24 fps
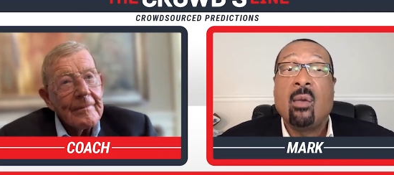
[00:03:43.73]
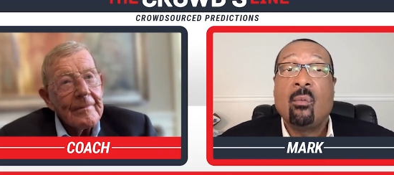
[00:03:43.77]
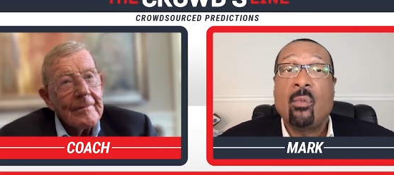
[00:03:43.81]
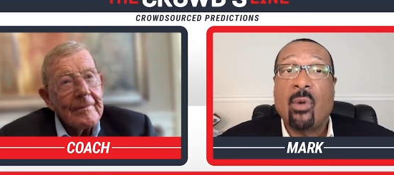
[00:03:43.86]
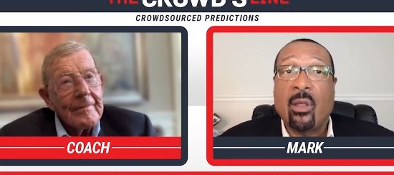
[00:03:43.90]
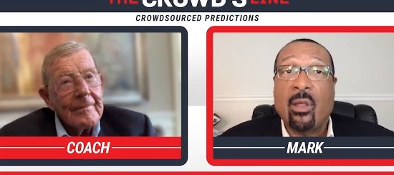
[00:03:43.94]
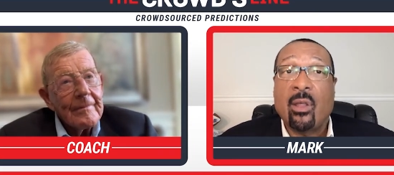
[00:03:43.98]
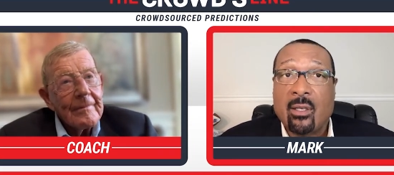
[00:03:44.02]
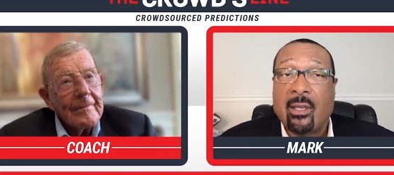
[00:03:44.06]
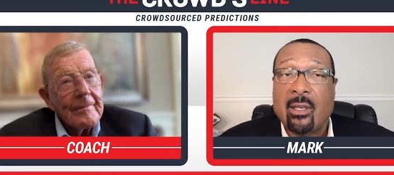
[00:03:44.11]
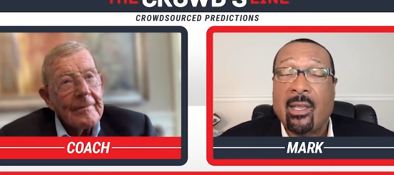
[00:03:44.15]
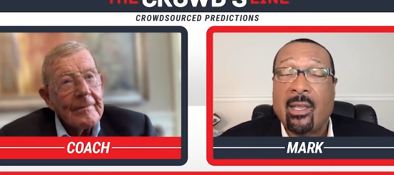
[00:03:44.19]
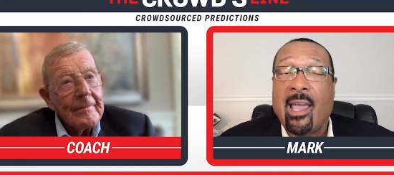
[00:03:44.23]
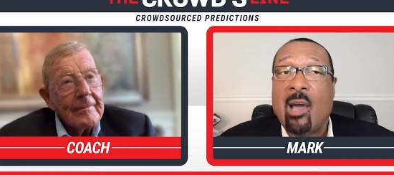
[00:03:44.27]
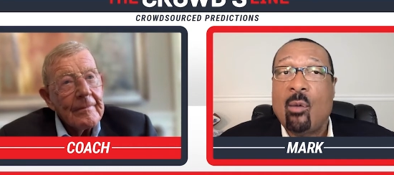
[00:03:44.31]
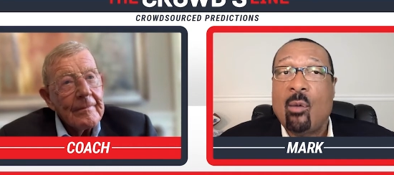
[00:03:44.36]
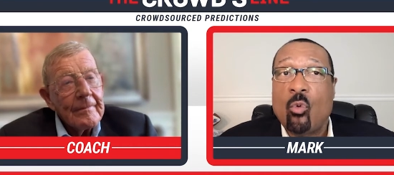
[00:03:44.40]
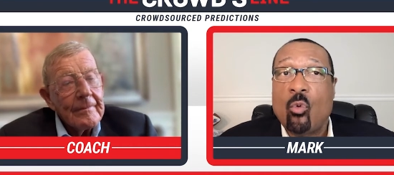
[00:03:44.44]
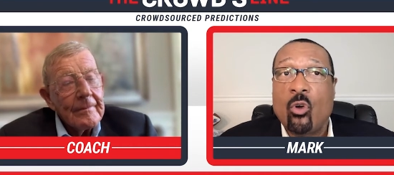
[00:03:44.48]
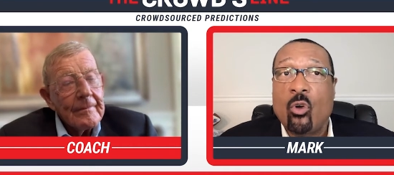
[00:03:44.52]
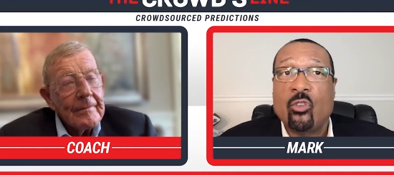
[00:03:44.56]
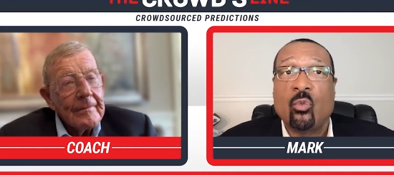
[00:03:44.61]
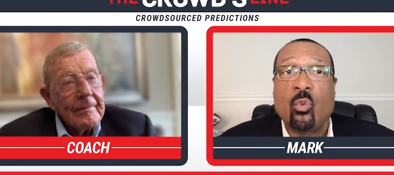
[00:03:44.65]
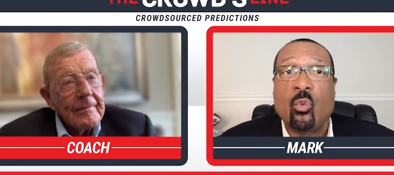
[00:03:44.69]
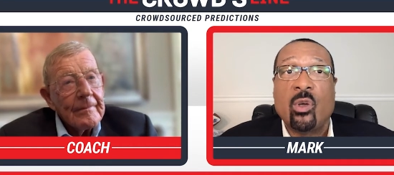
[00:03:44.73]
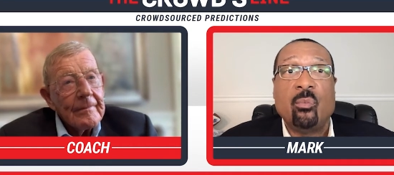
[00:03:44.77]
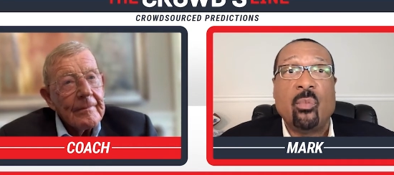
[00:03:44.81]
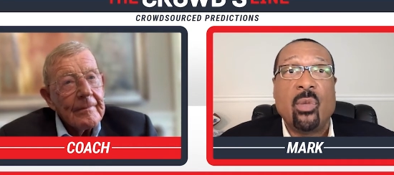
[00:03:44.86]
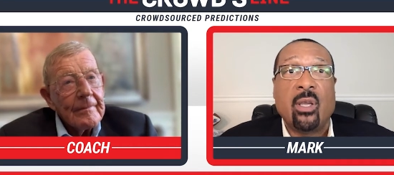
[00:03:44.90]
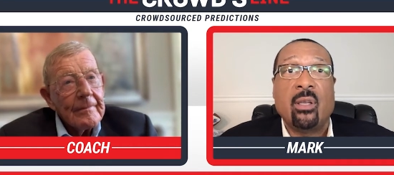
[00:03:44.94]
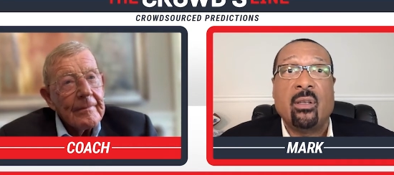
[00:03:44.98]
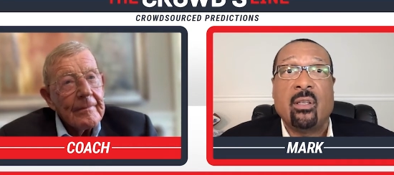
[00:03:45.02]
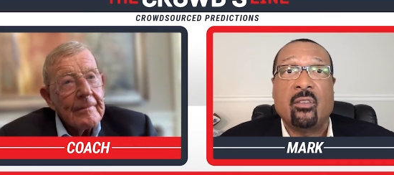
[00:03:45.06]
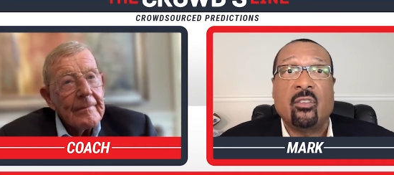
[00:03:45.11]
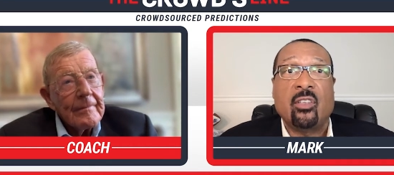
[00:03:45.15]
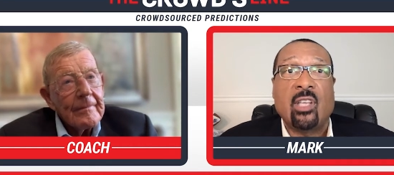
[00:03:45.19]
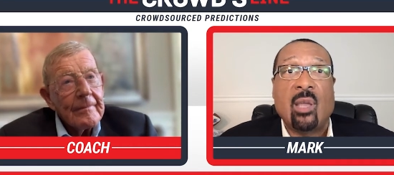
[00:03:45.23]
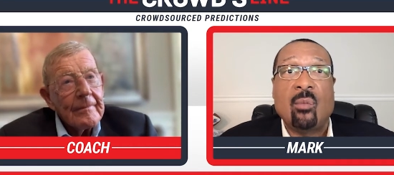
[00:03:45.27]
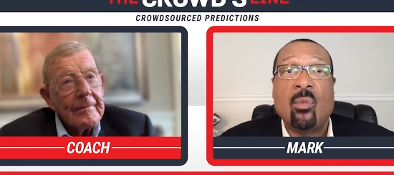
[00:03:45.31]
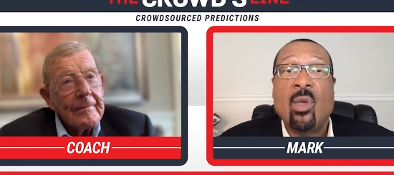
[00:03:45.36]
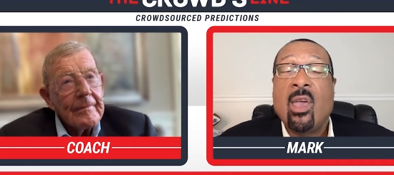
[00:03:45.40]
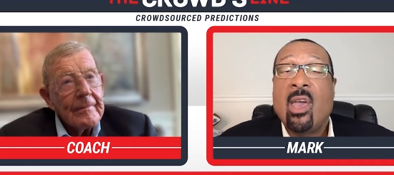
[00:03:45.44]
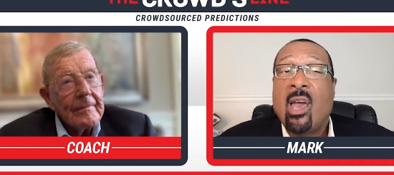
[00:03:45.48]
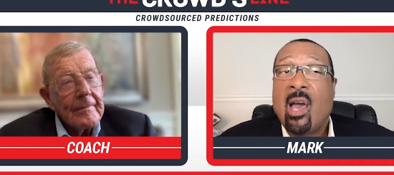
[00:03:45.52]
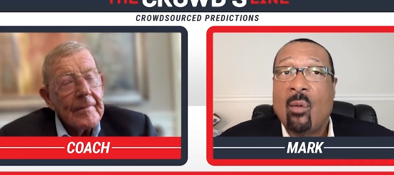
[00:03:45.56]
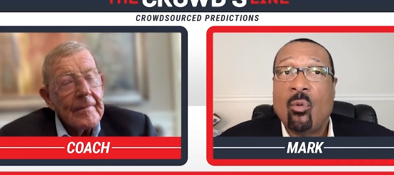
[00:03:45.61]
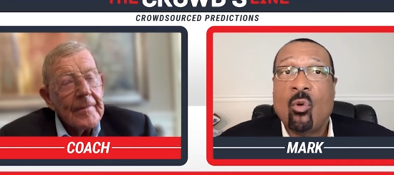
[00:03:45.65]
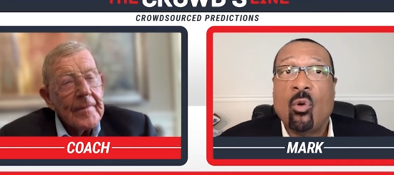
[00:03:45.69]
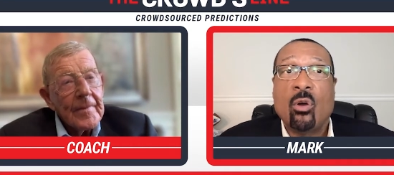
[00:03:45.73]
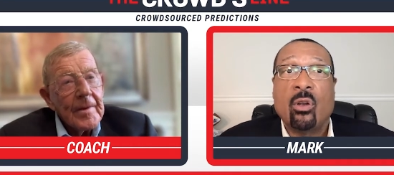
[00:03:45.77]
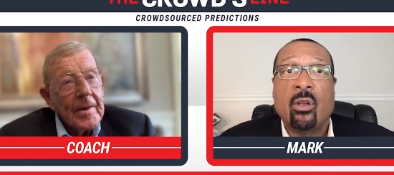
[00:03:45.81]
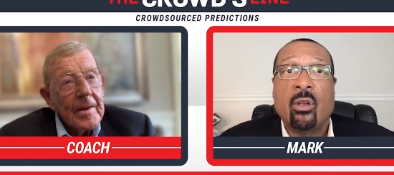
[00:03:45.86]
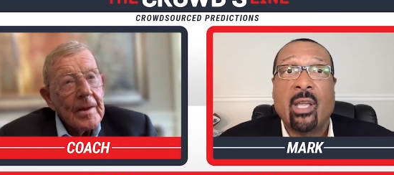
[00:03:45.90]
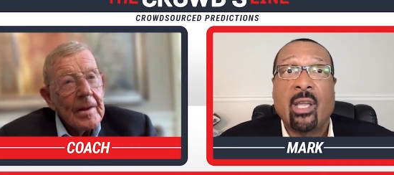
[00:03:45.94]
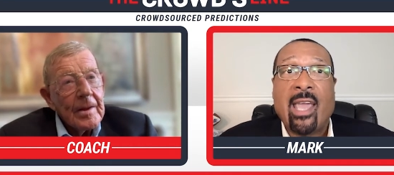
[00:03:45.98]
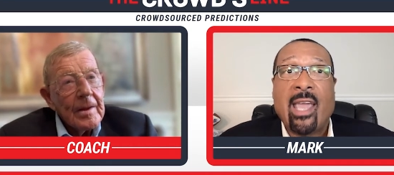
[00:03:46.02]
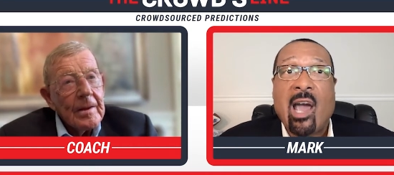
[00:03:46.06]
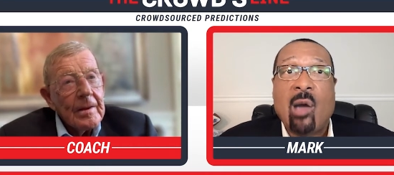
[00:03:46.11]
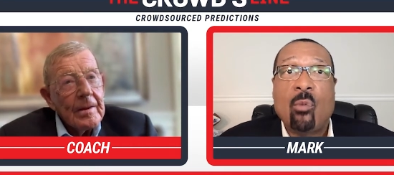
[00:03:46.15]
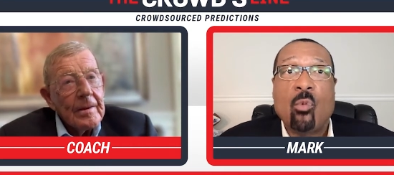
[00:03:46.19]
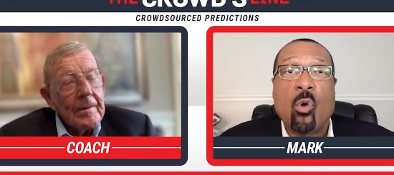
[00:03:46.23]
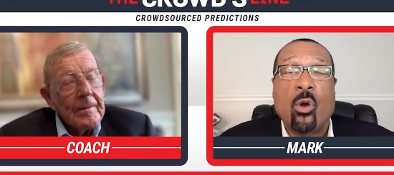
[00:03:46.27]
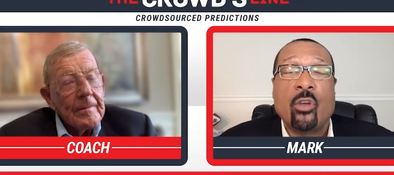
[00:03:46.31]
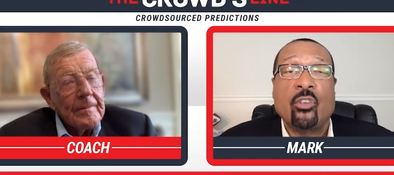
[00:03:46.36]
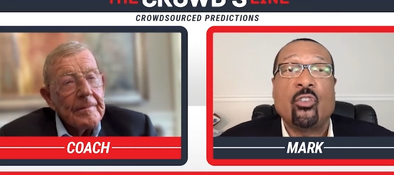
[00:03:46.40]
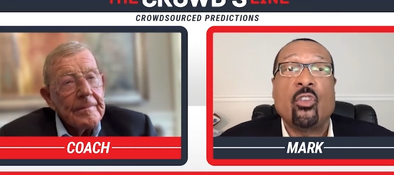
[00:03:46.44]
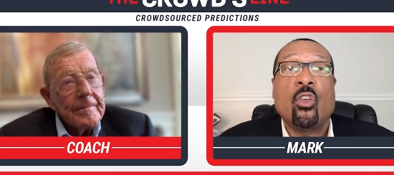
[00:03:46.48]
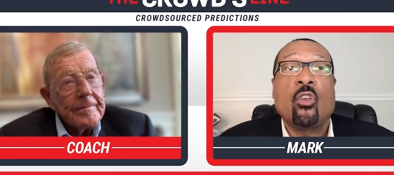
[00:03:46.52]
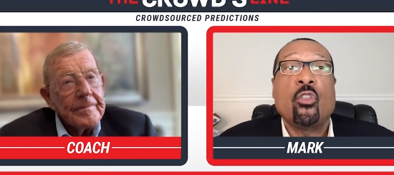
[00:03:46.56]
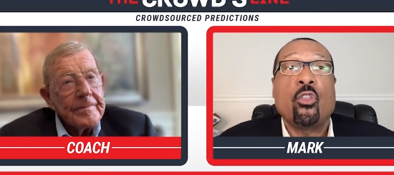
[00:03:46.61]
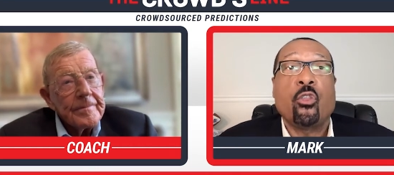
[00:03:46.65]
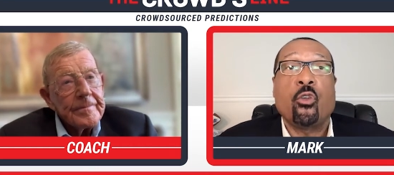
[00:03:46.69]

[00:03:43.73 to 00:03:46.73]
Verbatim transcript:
Speaker 1: I think the Cowboys win big in this game. I'm going to Cowboys